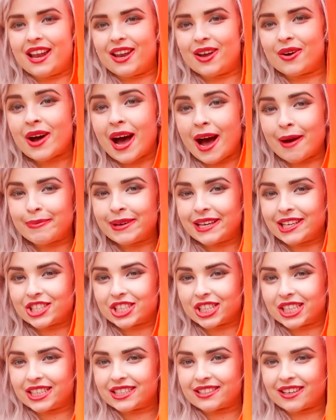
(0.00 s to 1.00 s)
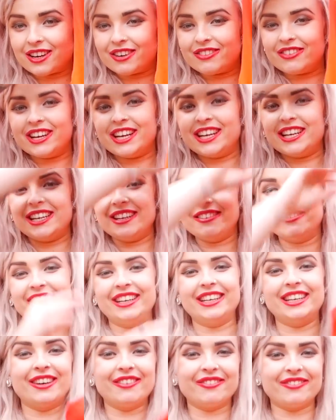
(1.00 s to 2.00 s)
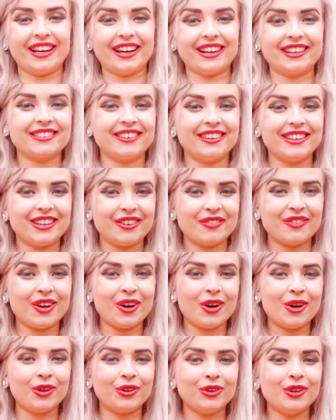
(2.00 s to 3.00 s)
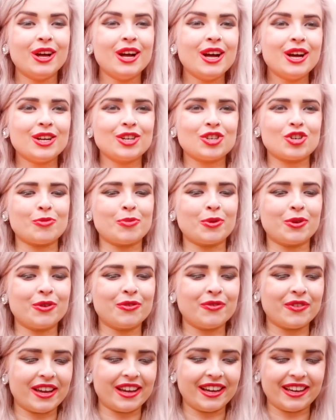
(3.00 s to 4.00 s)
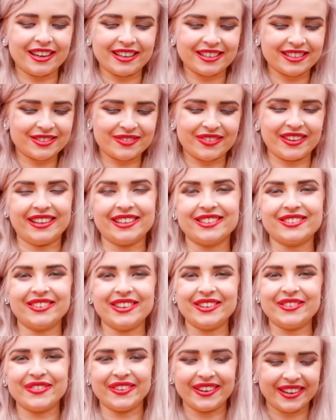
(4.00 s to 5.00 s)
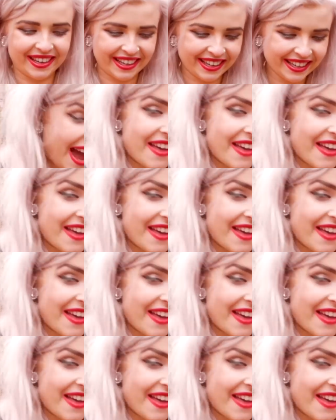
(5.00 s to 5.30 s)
Aloha bitches. I really, really love that because I love the whole tropical thing and I just think it's really funny.